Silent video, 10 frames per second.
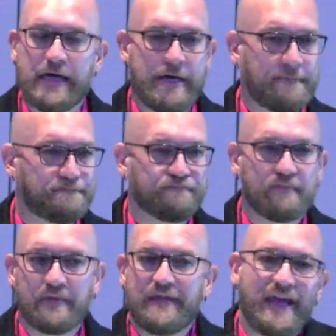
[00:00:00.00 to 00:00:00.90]

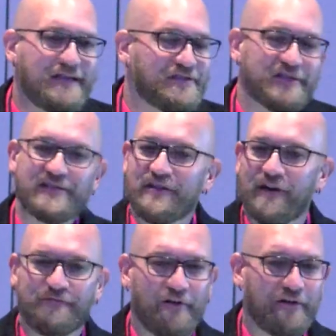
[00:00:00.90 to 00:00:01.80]
things just
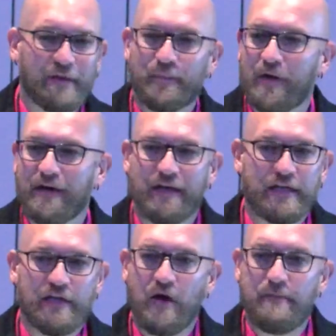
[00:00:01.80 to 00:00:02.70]
start falling
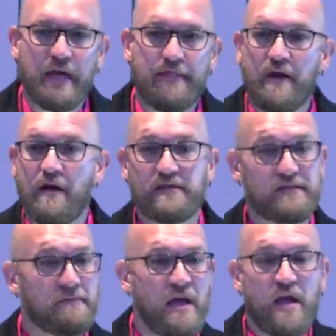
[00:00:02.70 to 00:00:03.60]
apart. You know what I mean? And there are
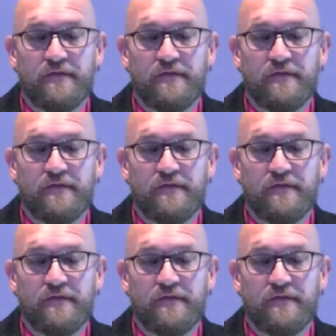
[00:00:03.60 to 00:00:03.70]
some